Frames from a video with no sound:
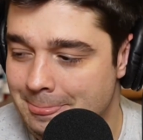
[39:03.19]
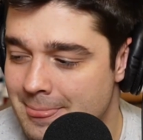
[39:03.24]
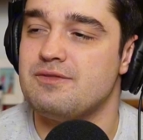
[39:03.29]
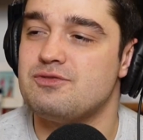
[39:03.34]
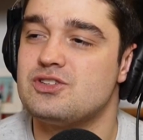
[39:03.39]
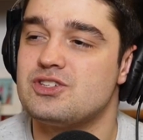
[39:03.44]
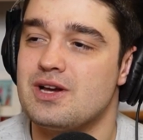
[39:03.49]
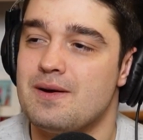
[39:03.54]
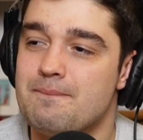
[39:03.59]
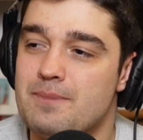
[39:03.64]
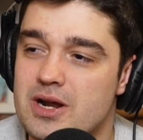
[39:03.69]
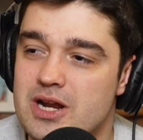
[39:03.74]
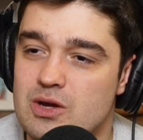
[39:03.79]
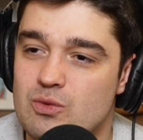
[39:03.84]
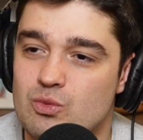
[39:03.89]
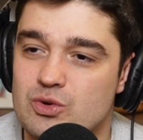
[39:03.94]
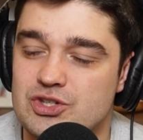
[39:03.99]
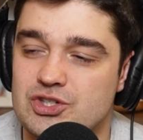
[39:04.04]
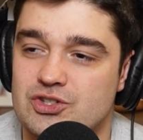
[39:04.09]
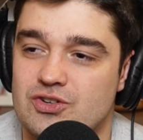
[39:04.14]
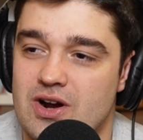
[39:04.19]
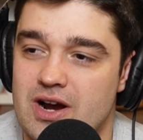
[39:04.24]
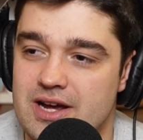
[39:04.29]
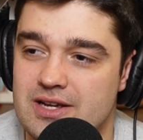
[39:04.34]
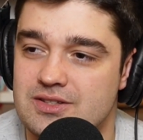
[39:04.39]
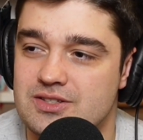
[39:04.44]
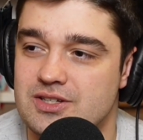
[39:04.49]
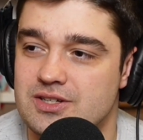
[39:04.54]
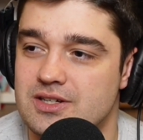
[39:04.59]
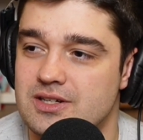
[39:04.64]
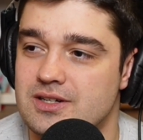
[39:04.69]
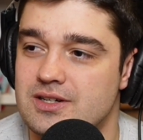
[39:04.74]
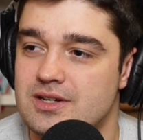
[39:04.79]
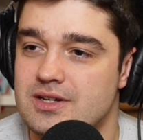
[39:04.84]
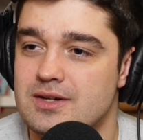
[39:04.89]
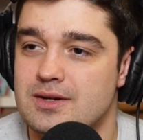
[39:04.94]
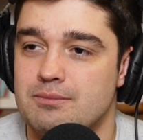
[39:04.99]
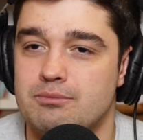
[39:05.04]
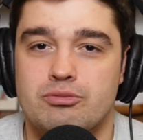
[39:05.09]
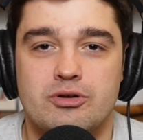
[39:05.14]
if somebody was trying to
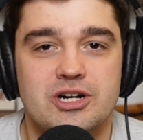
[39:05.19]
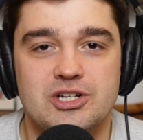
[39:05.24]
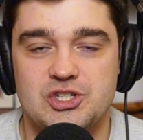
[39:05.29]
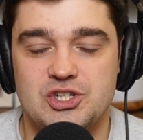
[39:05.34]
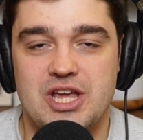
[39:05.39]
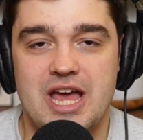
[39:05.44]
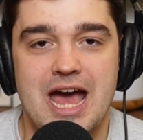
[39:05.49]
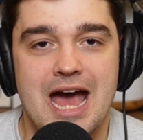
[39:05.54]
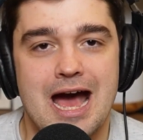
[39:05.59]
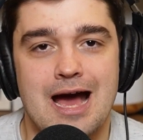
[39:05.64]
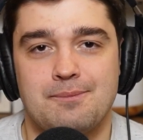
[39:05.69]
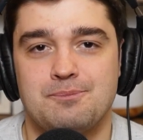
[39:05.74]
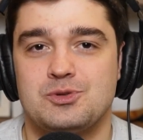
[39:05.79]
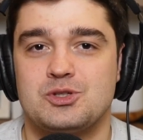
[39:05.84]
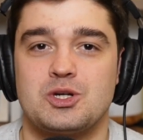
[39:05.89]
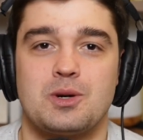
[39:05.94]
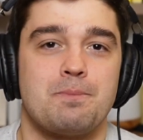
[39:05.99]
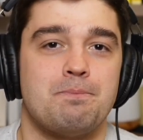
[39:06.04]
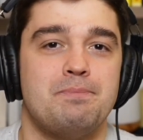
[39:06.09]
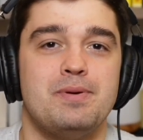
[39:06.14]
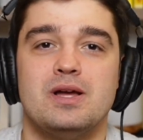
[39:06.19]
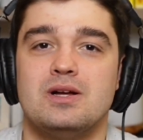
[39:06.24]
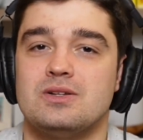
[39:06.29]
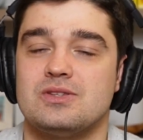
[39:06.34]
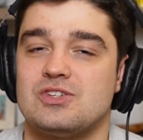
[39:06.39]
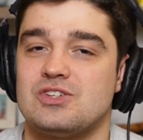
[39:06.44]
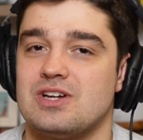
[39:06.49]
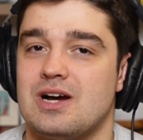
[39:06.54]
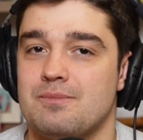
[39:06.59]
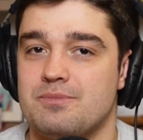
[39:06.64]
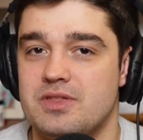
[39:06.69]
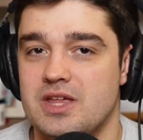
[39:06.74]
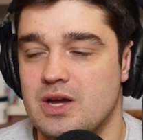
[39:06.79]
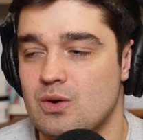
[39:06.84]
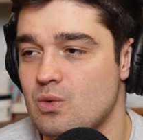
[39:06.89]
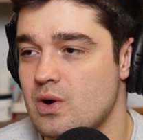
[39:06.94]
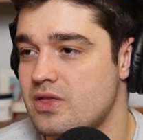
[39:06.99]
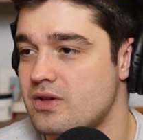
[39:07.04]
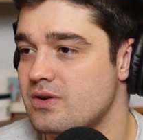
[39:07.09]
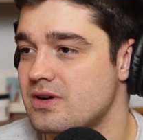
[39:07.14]
bridge gaps or build
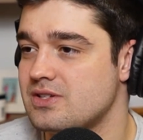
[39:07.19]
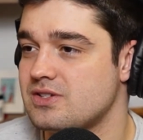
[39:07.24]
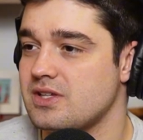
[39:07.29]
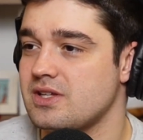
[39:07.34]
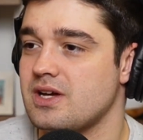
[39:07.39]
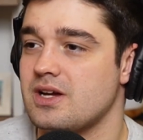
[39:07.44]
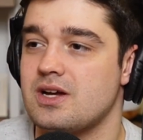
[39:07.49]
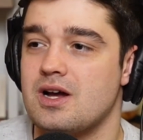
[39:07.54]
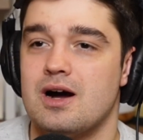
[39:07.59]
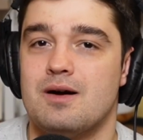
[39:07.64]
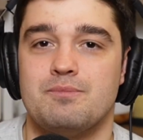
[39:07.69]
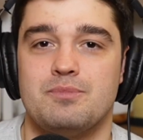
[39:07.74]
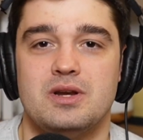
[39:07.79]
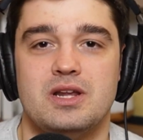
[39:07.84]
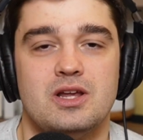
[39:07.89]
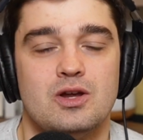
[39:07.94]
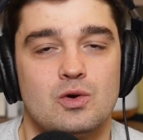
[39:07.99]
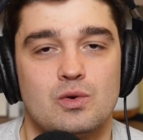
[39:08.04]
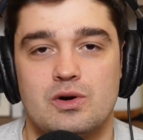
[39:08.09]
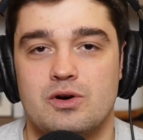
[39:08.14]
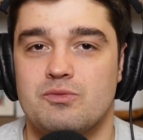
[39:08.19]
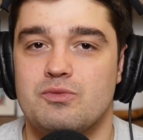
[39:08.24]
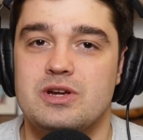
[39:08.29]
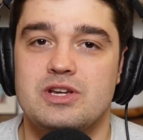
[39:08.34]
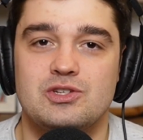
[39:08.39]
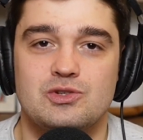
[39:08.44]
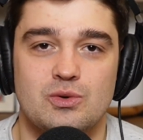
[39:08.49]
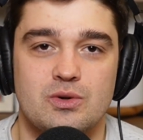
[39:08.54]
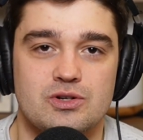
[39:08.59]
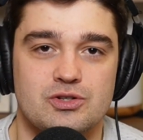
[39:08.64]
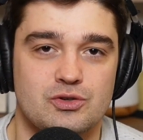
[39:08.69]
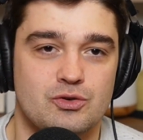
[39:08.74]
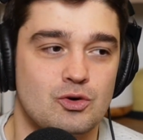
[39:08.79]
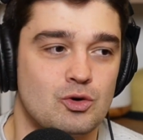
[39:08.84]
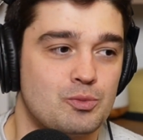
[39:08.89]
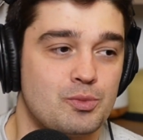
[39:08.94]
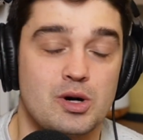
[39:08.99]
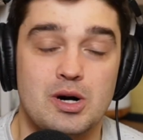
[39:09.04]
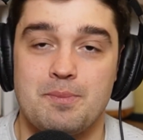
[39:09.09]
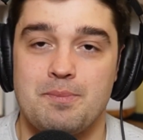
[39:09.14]
something, whether it's like a company or a resource
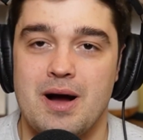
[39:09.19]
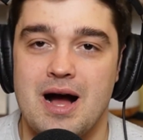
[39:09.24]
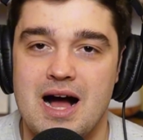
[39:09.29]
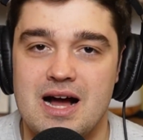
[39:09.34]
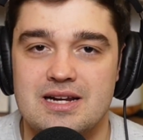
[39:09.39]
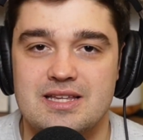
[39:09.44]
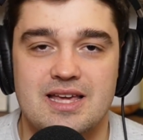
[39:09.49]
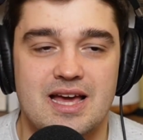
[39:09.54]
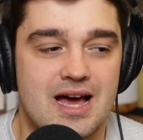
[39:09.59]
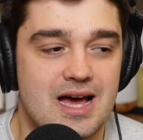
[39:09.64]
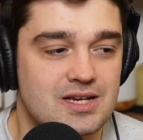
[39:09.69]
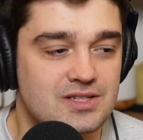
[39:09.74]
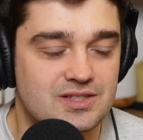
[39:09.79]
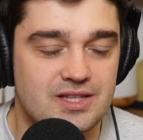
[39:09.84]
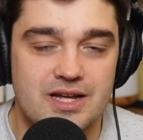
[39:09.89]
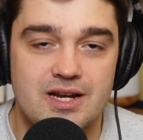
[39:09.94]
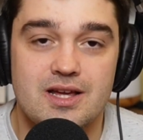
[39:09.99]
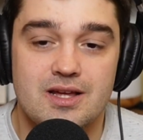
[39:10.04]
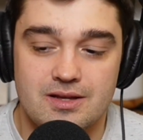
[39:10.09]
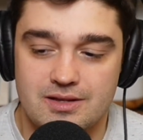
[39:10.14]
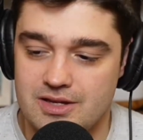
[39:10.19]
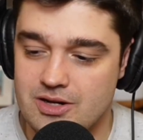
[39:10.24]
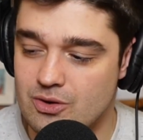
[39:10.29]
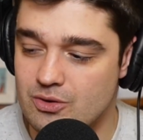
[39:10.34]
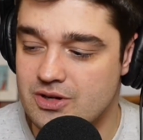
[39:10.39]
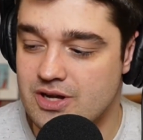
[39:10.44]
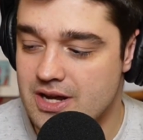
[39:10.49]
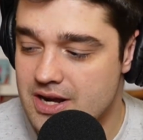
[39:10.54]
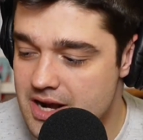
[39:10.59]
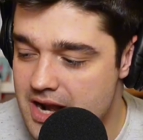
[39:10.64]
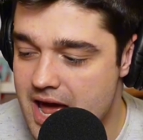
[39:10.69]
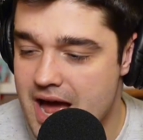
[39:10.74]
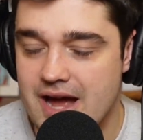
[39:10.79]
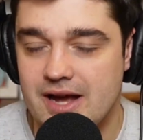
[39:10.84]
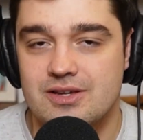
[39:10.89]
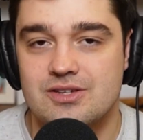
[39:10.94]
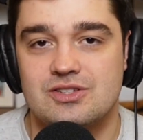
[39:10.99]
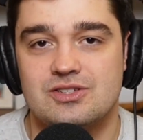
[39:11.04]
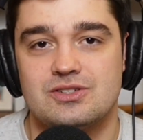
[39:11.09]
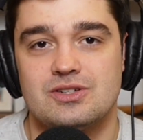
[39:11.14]
group or a podcast that,
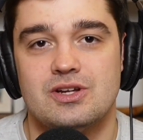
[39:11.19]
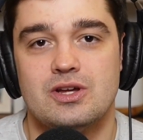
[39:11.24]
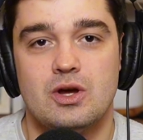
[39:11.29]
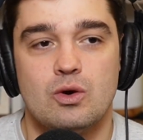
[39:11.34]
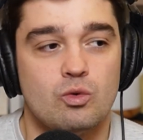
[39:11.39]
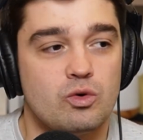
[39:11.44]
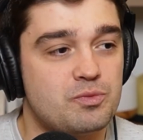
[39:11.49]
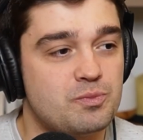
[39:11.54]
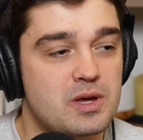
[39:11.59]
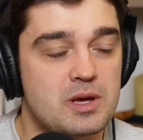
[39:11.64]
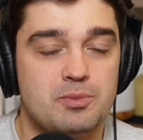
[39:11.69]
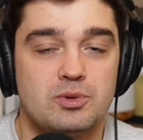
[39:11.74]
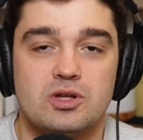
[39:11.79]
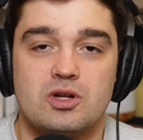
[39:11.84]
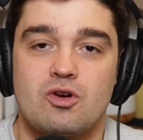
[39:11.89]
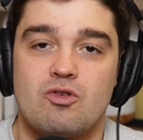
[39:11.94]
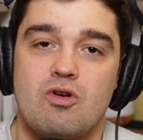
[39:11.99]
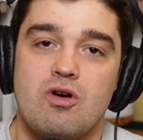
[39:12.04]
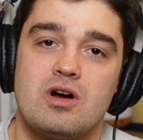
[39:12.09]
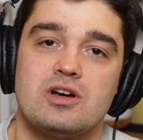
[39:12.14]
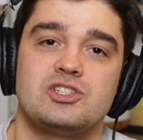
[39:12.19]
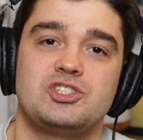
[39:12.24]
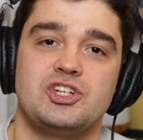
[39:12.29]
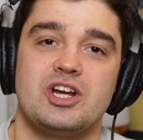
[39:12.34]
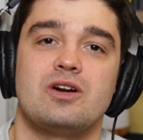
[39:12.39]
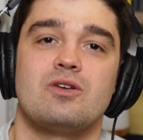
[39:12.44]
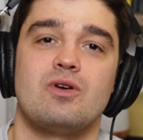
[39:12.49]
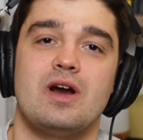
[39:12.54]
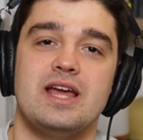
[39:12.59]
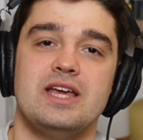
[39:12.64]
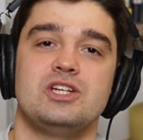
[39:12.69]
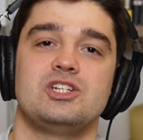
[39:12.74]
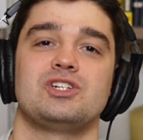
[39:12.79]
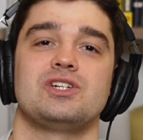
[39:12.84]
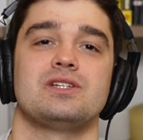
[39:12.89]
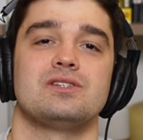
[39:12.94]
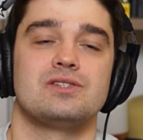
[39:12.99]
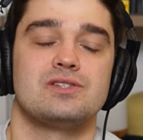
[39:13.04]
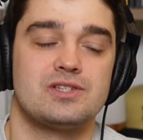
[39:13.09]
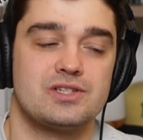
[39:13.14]
connects with people across
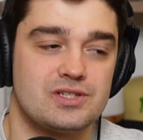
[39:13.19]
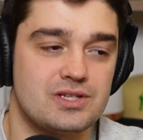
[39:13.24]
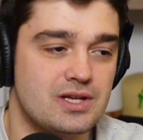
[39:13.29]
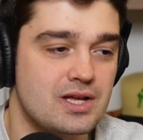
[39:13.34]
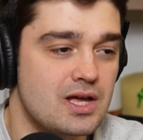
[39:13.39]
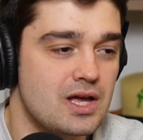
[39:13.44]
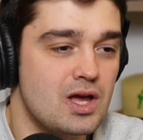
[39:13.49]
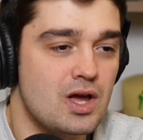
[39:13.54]
generations,